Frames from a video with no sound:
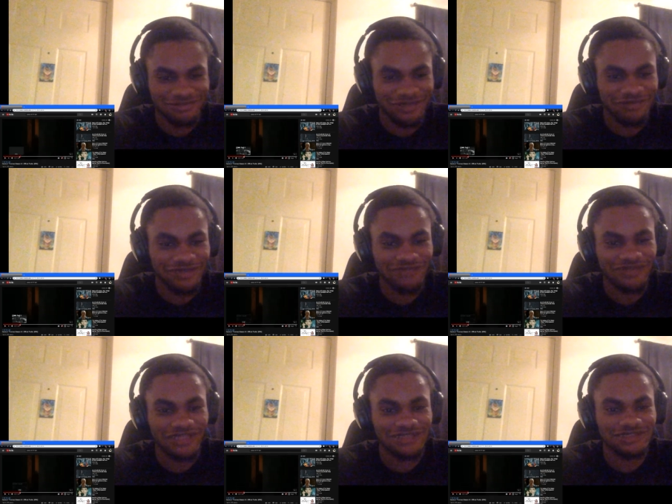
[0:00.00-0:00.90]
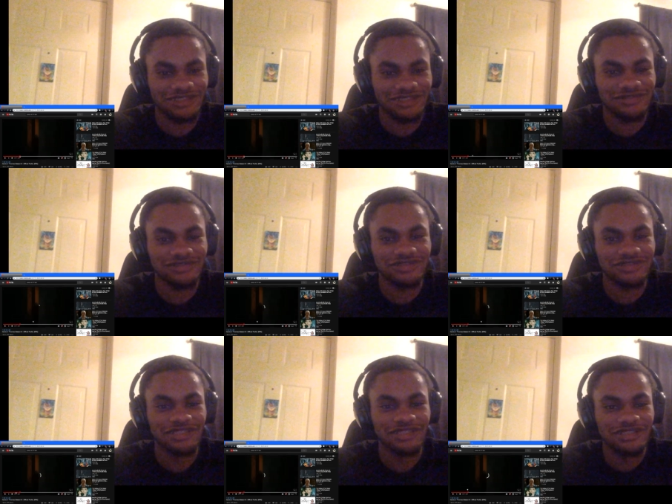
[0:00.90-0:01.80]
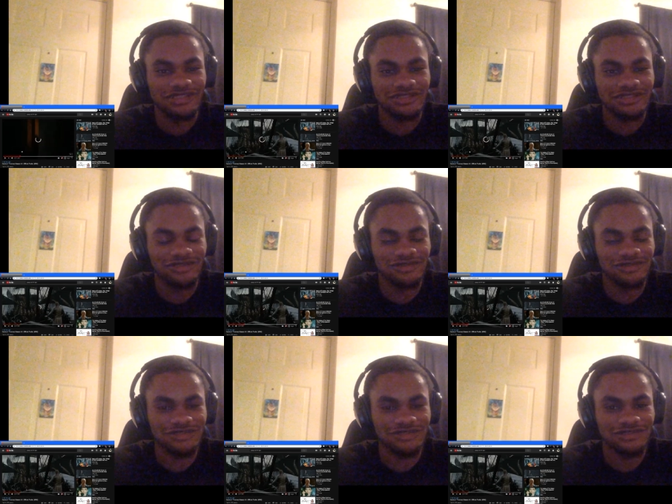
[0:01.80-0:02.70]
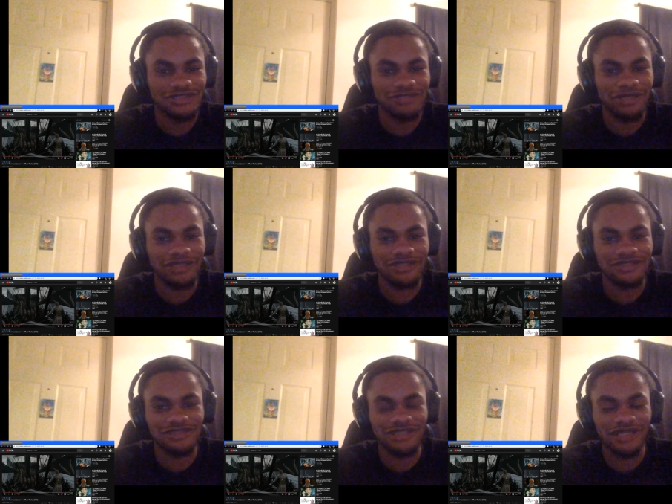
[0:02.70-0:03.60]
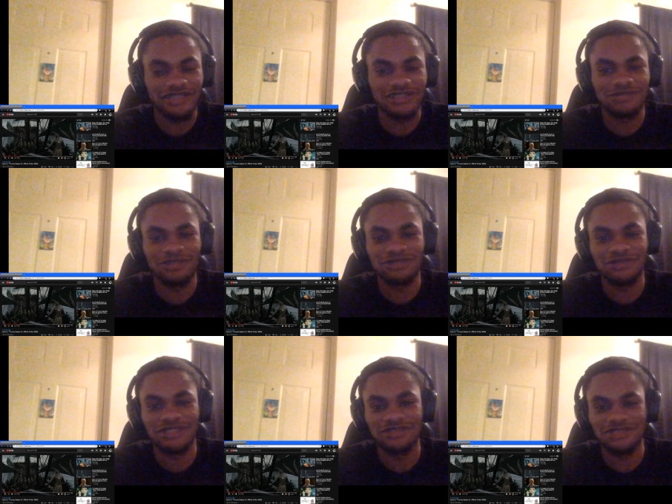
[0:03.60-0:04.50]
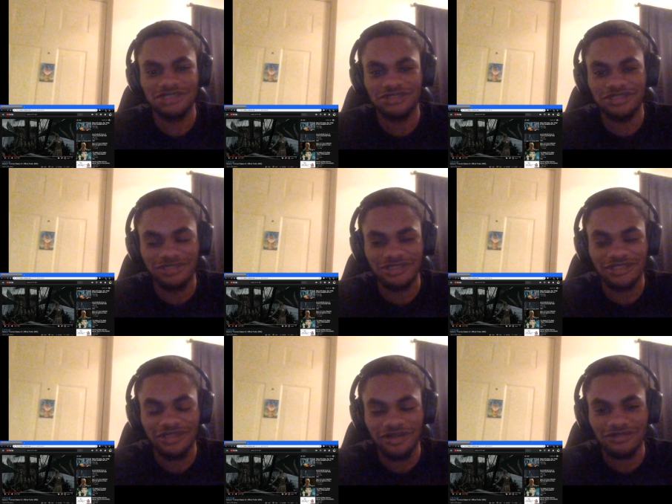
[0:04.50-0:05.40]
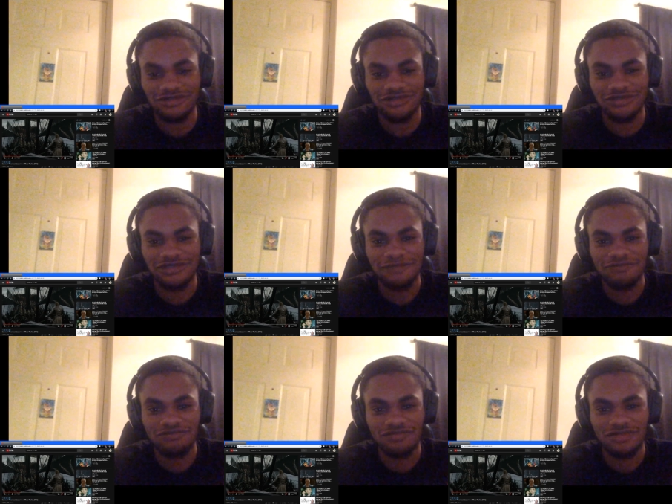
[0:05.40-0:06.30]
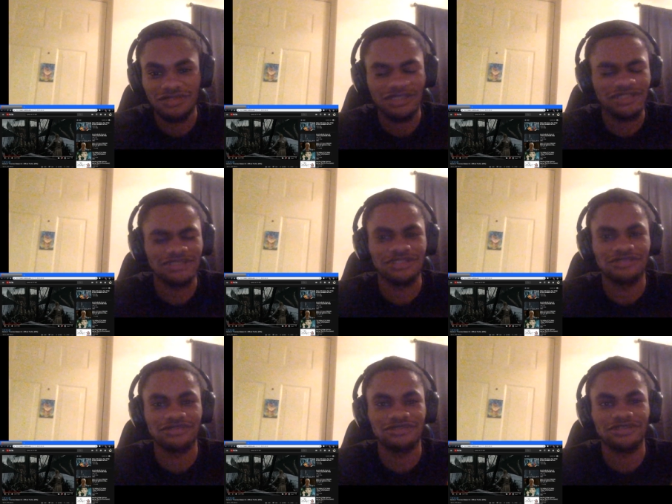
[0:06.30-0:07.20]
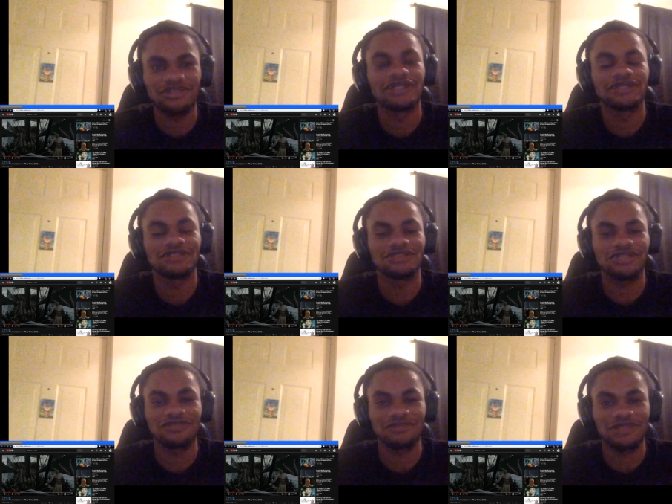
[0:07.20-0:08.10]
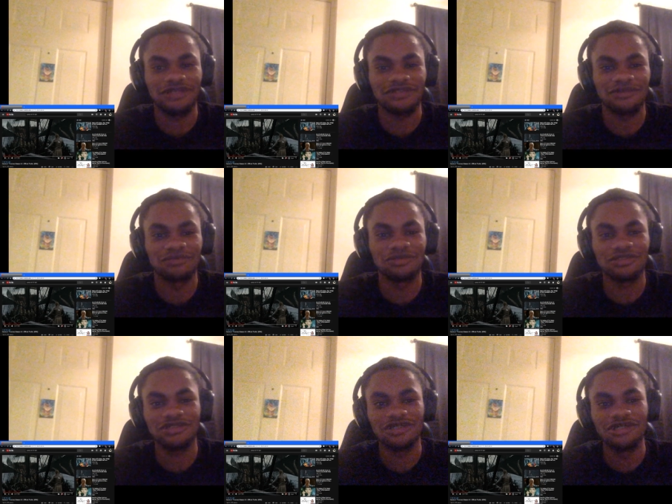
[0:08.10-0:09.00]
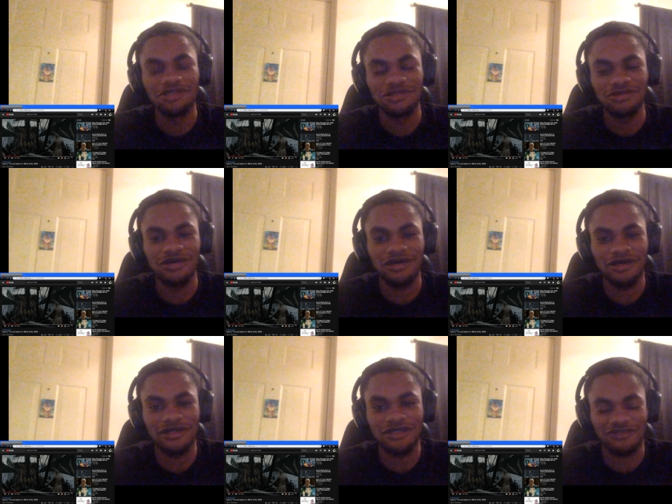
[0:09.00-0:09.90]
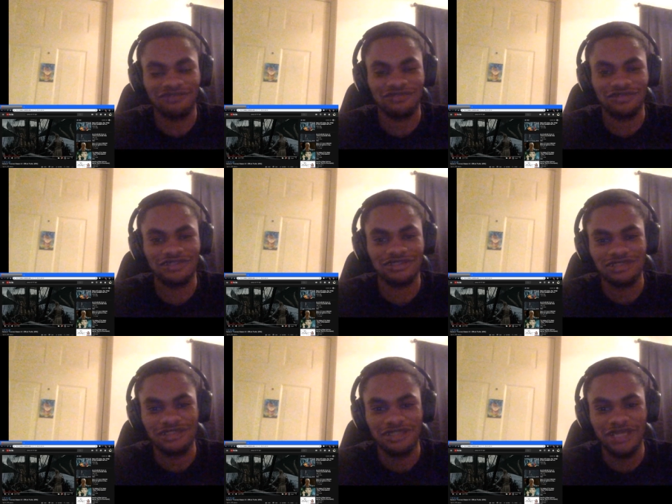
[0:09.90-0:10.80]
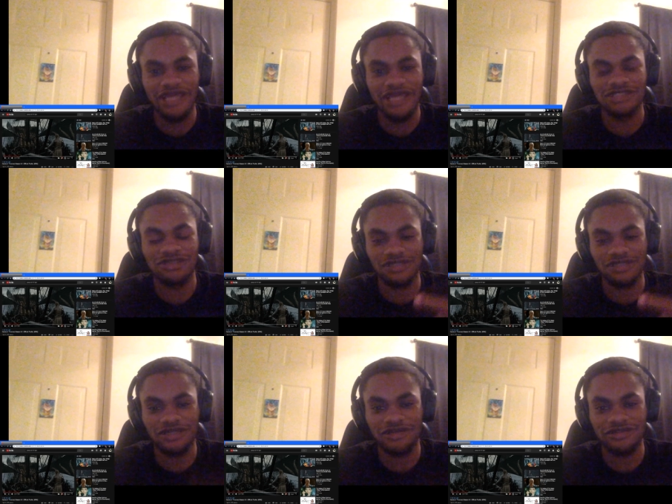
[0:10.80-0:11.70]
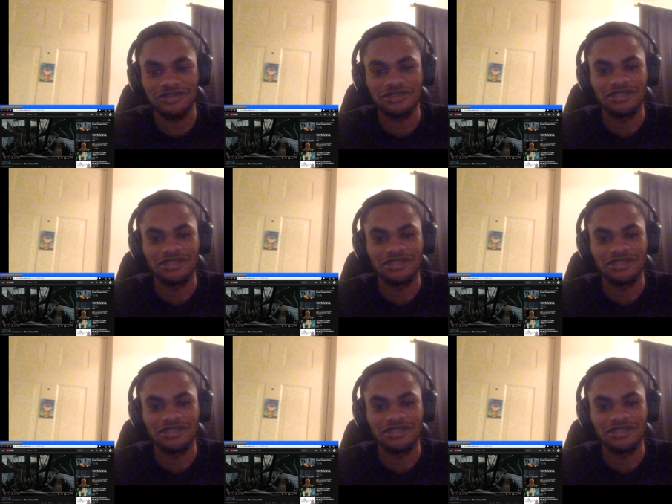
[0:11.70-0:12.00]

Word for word: My bad. I forgot to actually say who this. So you get back here, and this is supposed to be Henry Strickland, a character. I think it's Henry, right? Henry Strickland, a character from the book, who uh, confronts Aegon Targaryen,